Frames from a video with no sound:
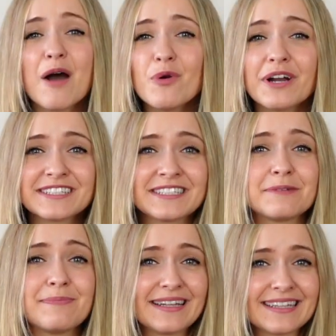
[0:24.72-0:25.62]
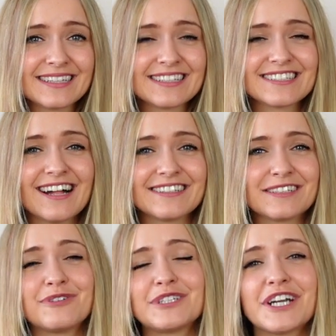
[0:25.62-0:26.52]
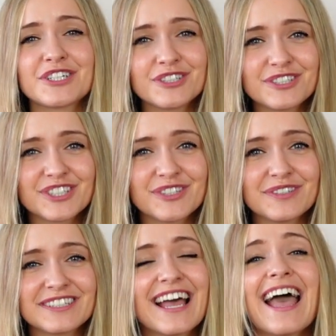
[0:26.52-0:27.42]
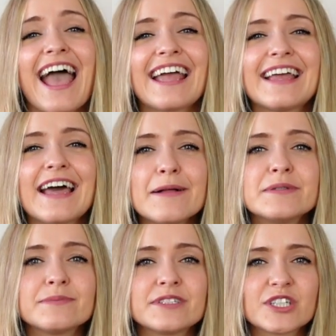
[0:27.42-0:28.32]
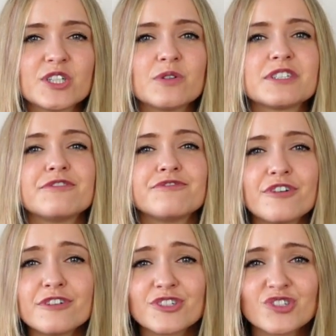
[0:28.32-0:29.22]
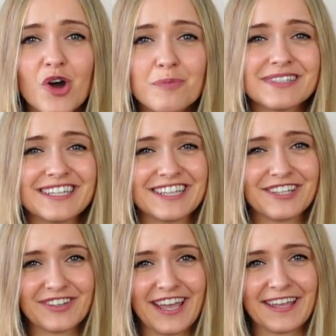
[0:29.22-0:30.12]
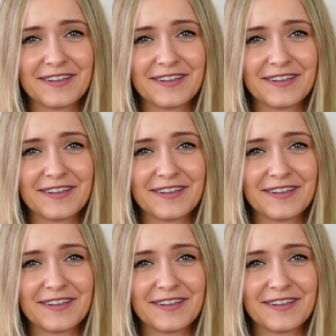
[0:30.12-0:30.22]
I work as an independent consultant for international students and help them secure the first jobs in the UK.